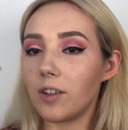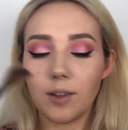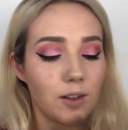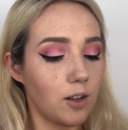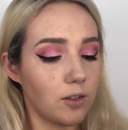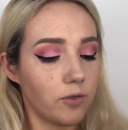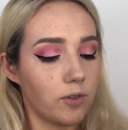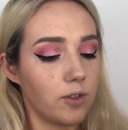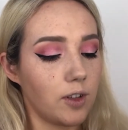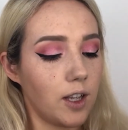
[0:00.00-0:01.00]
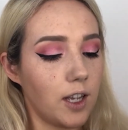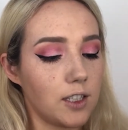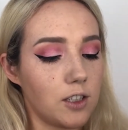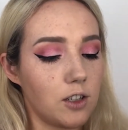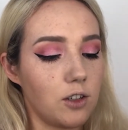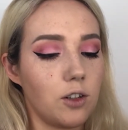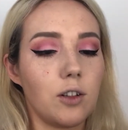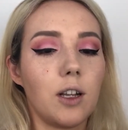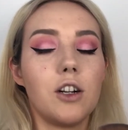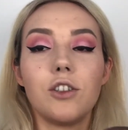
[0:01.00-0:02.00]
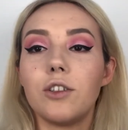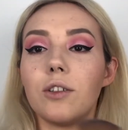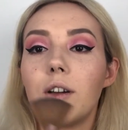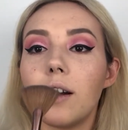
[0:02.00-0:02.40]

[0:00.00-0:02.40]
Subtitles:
a lot of excess on your brush,